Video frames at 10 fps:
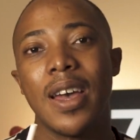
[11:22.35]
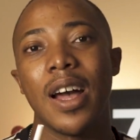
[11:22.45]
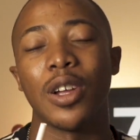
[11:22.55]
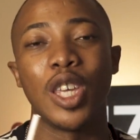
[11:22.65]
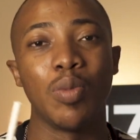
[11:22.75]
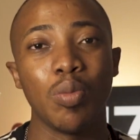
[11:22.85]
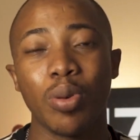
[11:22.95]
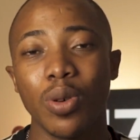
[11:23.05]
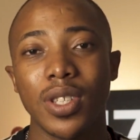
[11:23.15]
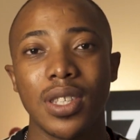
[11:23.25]
I'll keep you
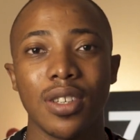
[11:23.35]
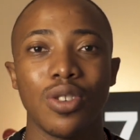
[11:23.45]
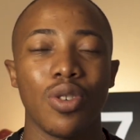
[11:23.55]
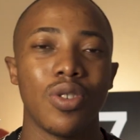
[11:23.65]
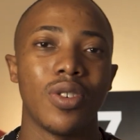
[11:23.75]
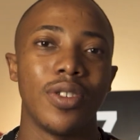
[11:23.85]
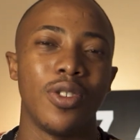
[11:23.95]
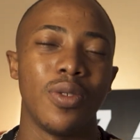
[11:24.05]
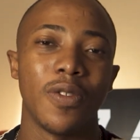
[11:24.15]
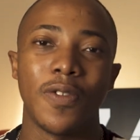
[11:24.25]
posted on
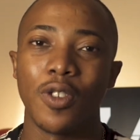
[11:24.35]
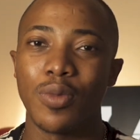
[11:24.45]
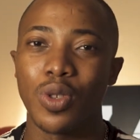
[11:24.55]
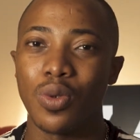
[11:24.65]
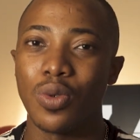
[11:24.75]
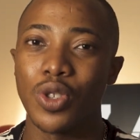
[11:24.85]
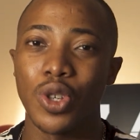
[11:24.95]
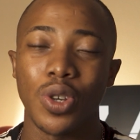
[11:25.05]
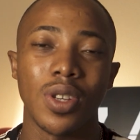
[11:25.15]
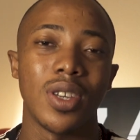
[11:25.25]
the film school
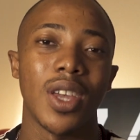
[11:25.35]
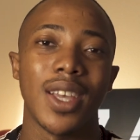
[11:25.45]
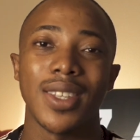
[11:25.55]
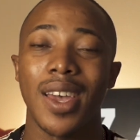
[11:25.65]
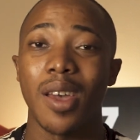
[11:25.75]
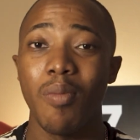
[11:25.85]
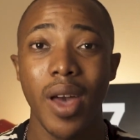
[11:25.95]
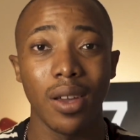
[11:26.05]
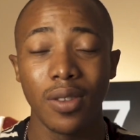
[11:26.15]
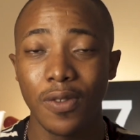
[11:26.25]
journey, as I am
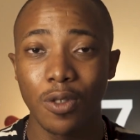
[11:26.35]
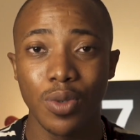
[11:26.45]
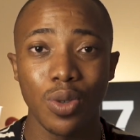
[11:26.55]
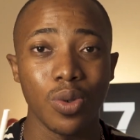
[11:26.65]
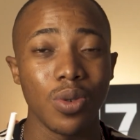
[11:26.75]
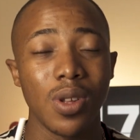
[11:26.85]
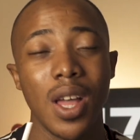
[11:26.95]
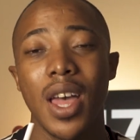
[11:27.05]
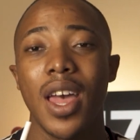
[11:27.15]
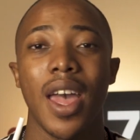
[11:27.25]
back in film school.
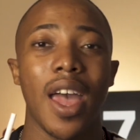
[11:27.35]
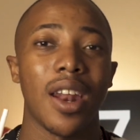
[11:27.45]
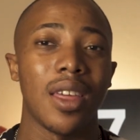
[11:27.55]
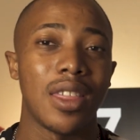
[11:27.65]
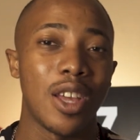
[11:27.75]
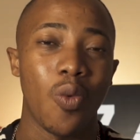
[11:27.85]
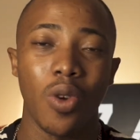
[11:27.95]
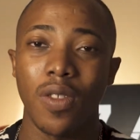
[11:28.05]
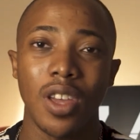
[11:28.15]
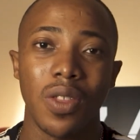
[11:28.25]
And I think
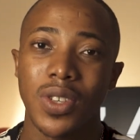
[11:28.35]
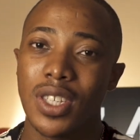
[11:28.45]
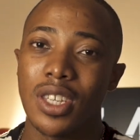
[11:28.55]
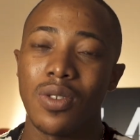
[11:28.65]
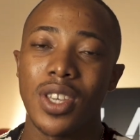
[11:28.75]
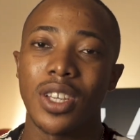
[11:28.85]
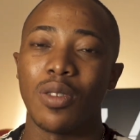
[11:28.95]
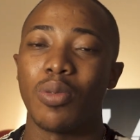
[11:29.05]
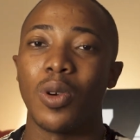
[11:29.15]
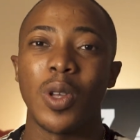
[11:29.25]
one of the other series
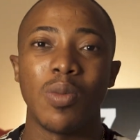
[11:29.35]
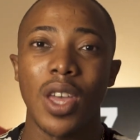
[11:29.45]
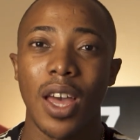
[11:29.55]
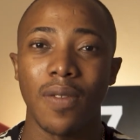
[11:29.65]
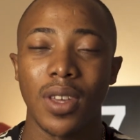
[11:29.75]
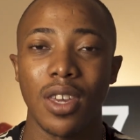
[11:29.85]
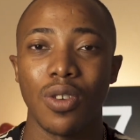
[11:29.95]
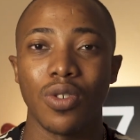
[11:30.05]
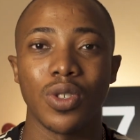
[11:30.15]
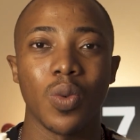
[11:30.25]
I'll probably be having
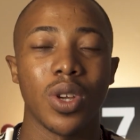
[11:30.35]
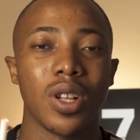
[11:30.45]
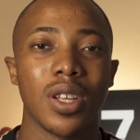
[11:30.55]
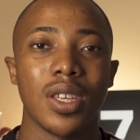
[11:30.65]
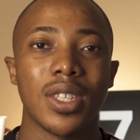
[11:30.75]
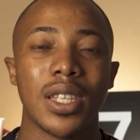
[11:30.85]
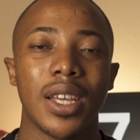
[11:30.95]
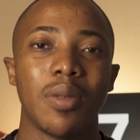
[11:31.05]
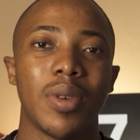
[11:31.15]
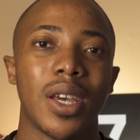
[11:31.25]
here as well is
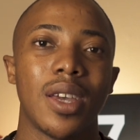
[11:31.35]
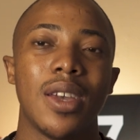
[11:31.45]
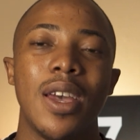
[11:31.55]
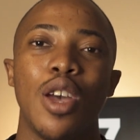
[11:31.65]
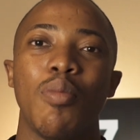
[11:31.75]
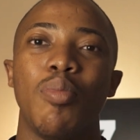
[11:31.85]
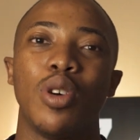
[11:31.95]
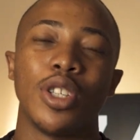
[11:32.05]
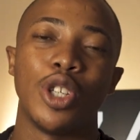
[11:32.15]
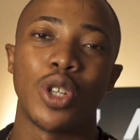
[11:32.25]
like my
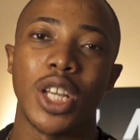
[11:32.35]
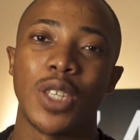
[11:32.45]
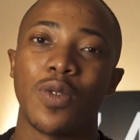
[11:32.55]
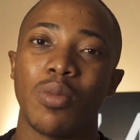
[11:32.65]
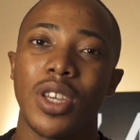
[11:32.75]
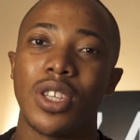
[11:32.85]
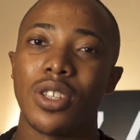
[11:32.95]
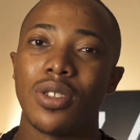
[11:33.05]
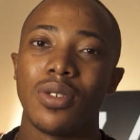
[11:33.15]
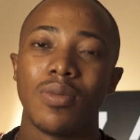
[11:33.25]
body
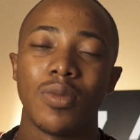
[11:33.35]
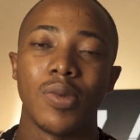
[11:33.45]
transformation